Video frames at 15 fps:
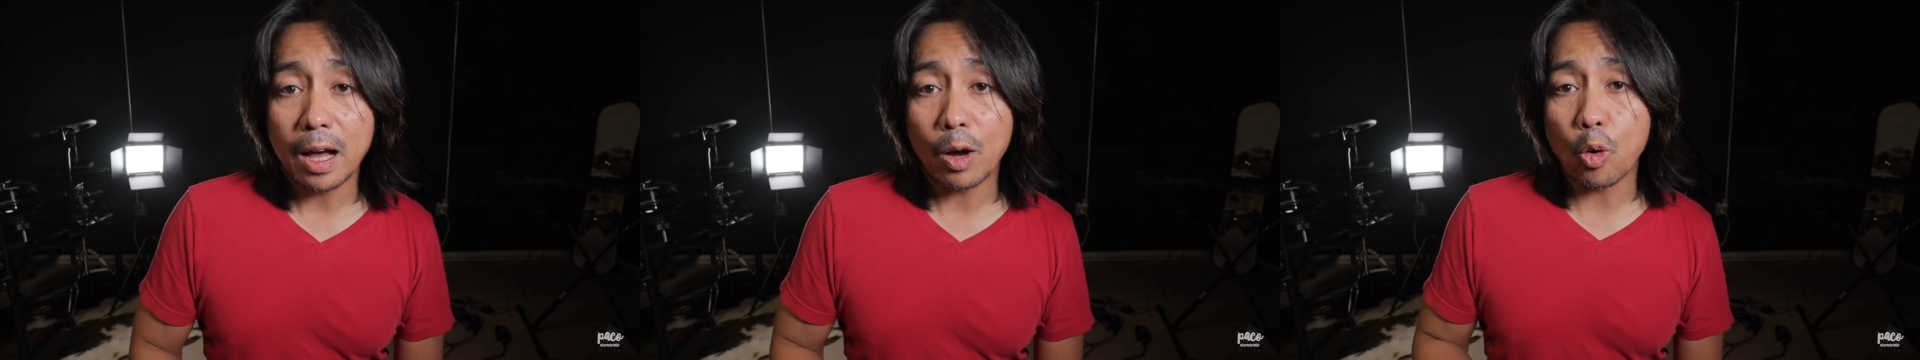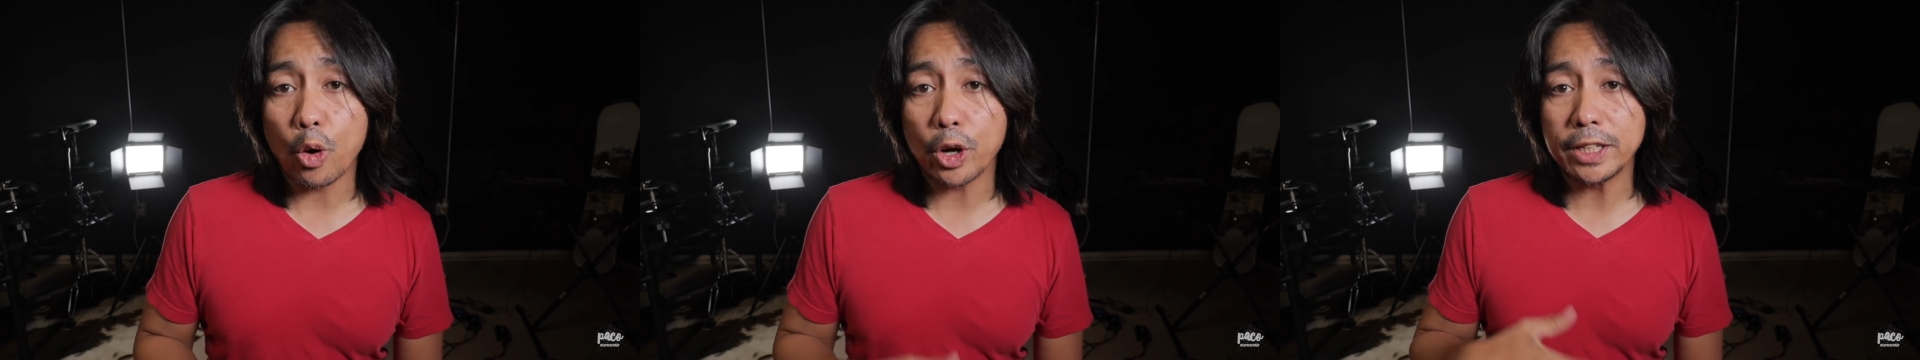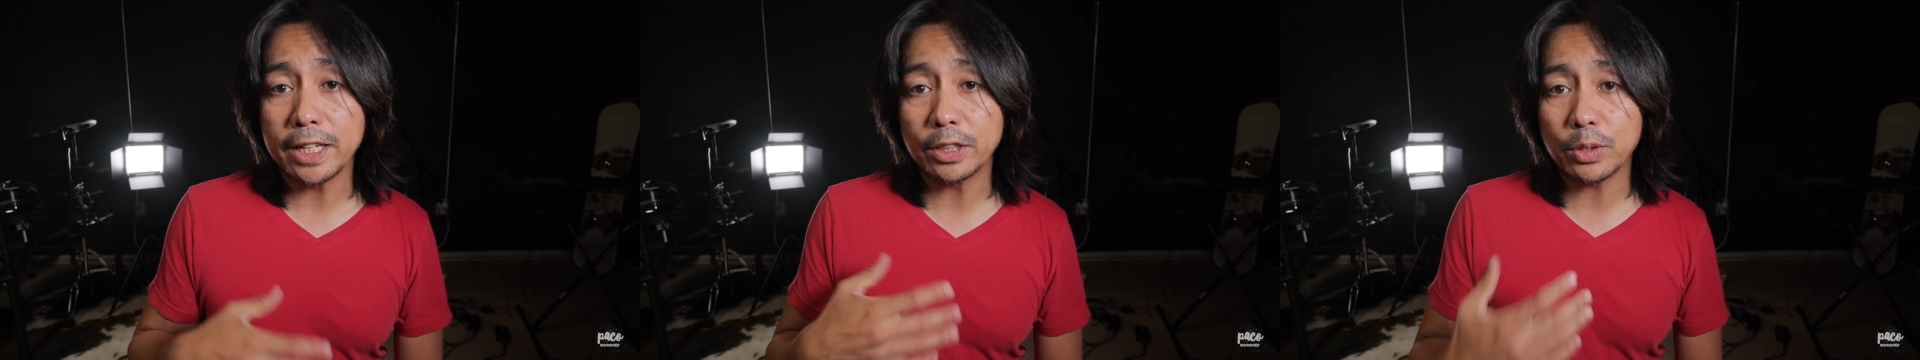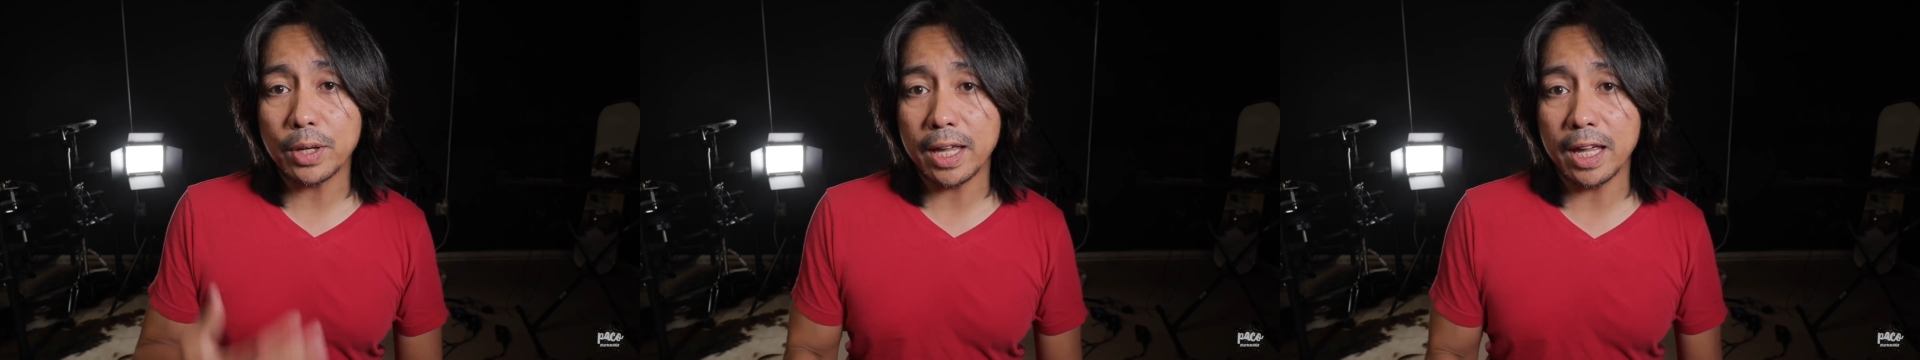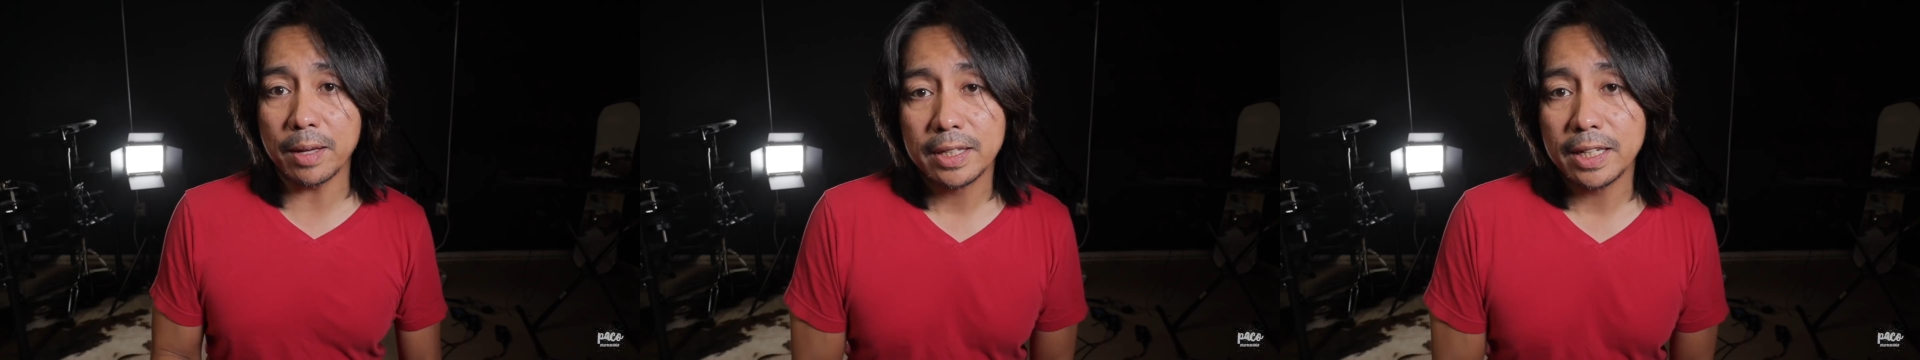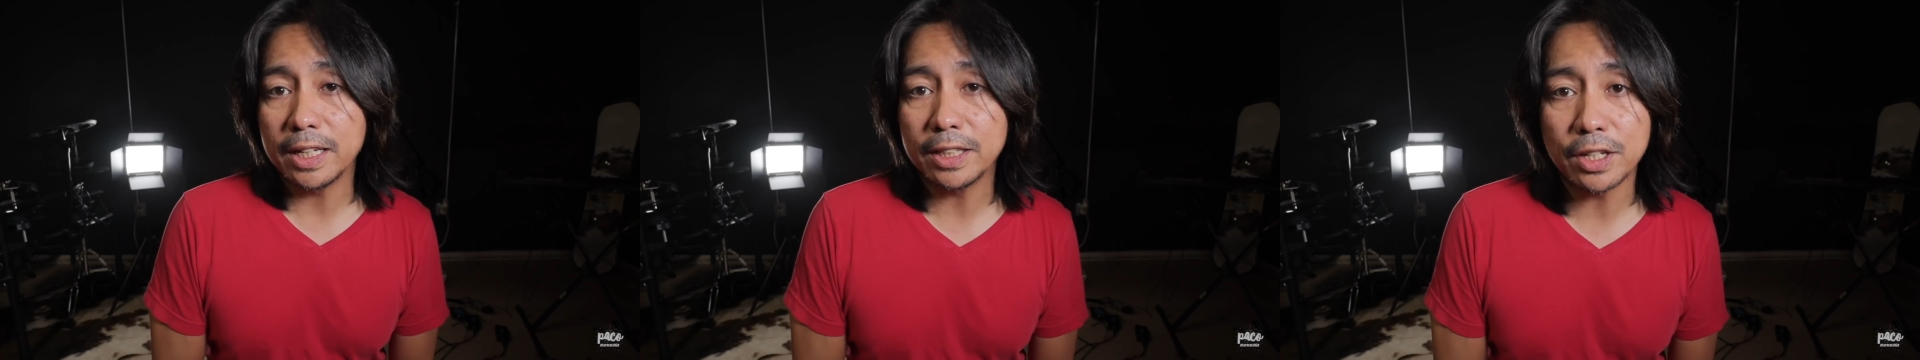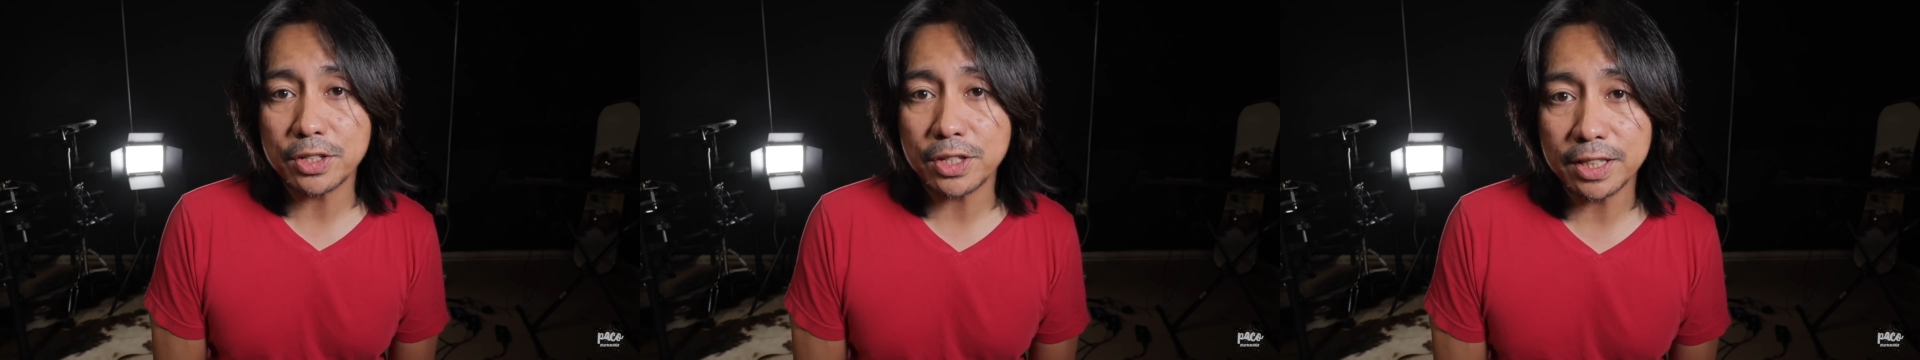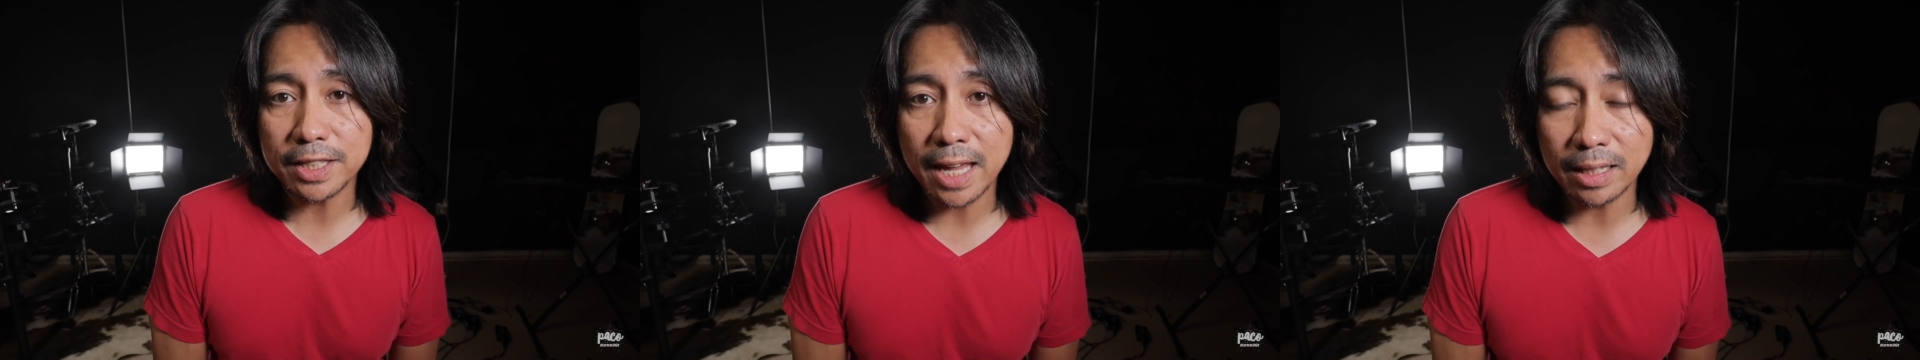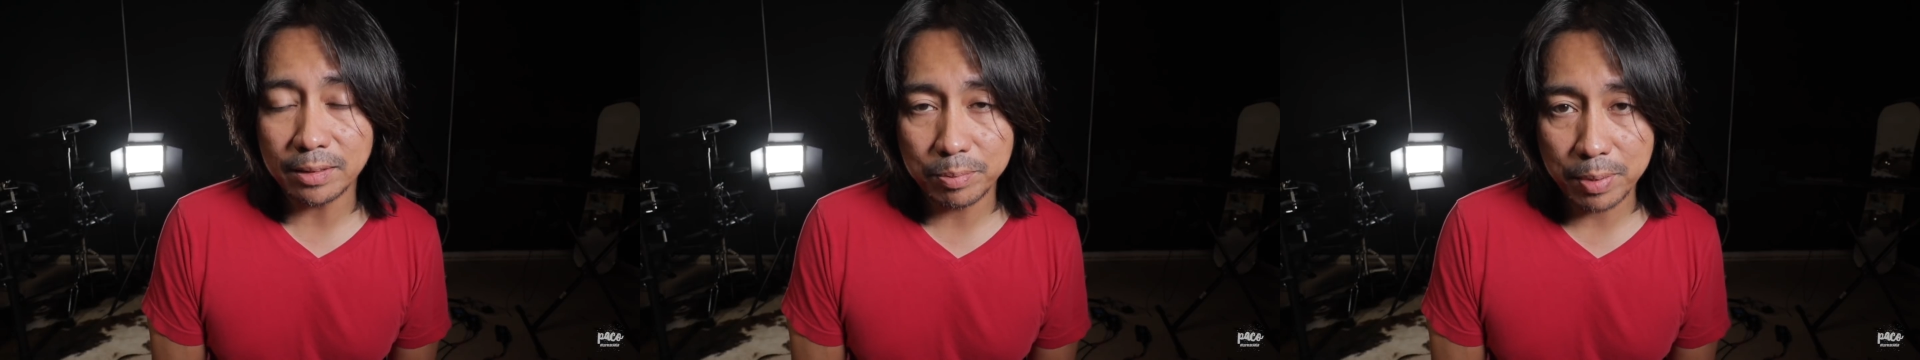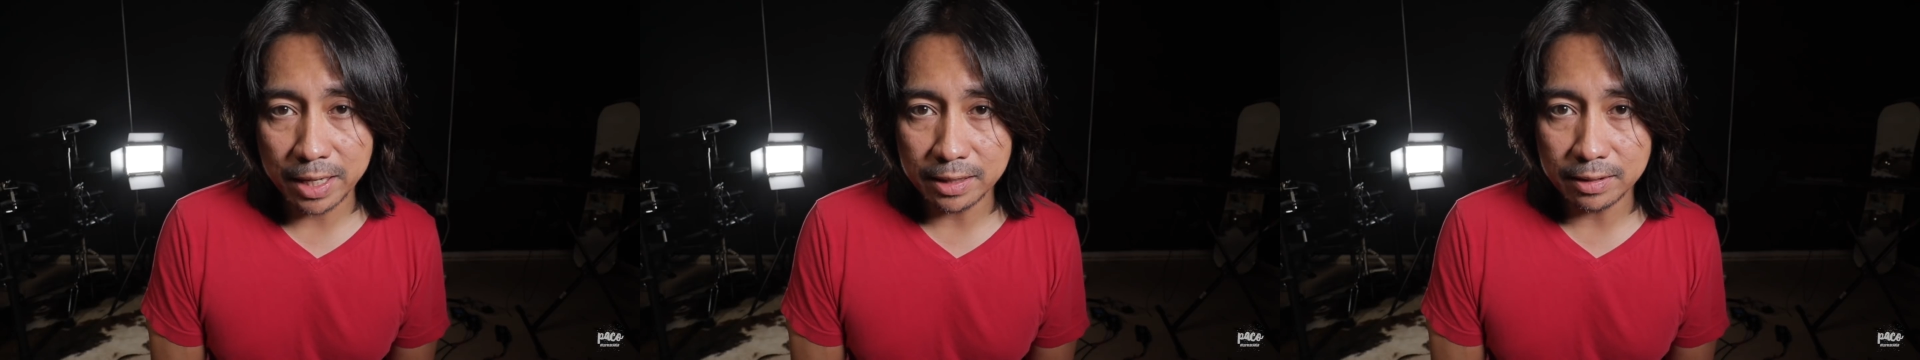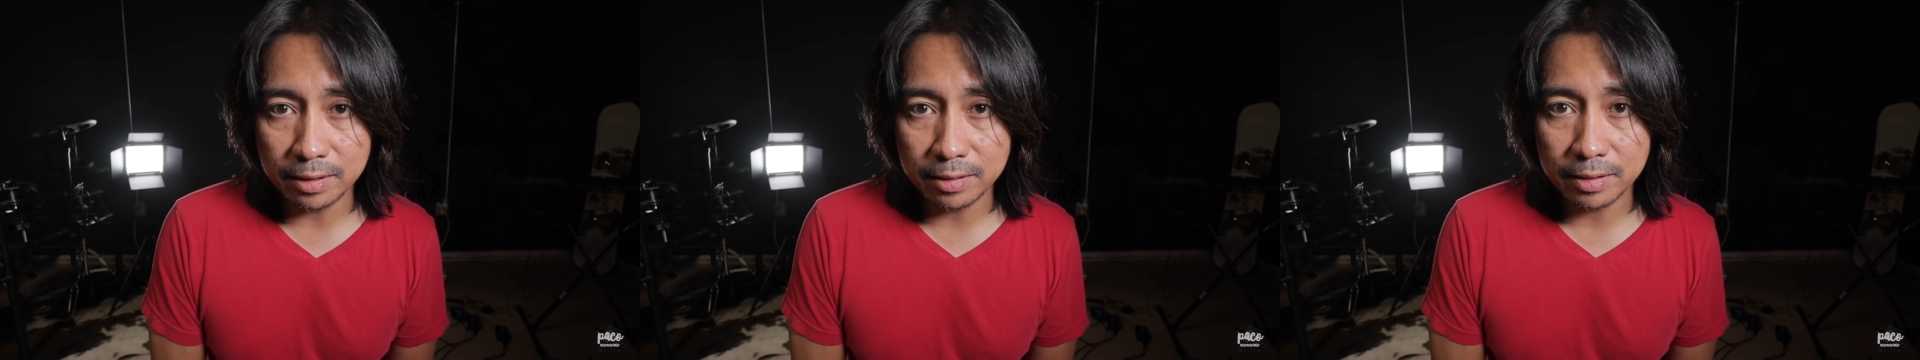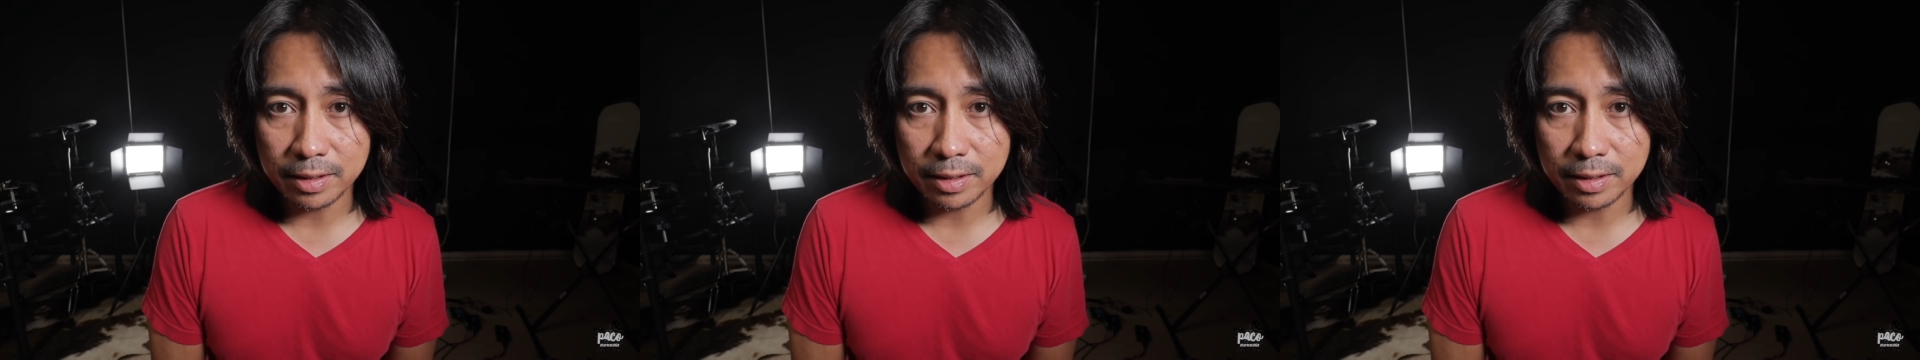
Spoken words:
according to him, he doesn't get paid.